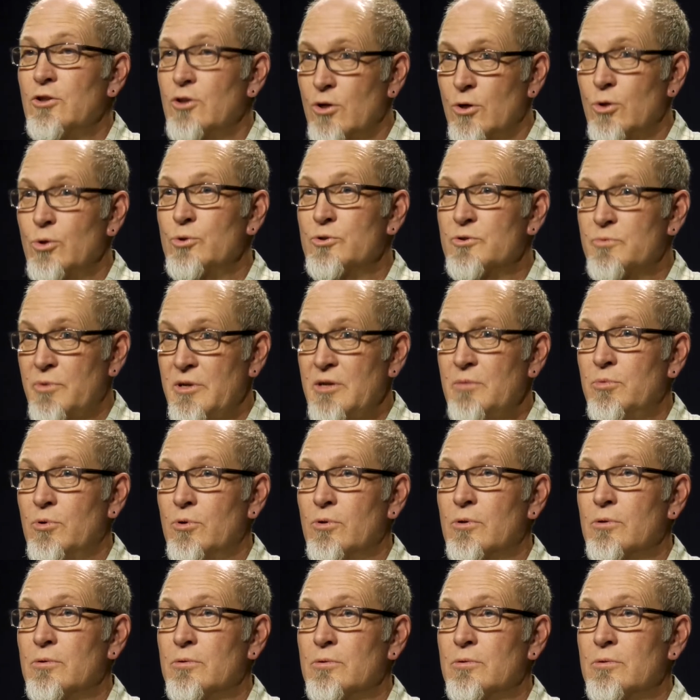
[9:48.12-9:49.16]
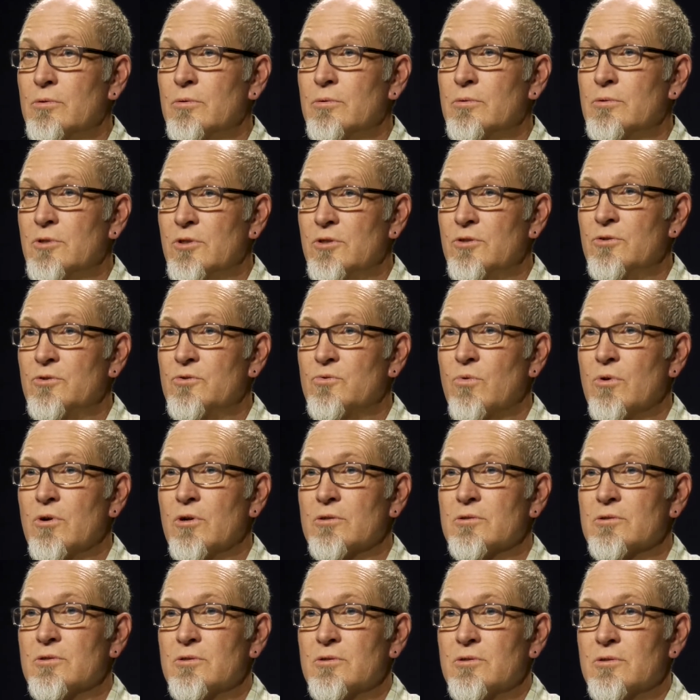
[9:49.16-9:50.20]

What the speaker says: those people to use words.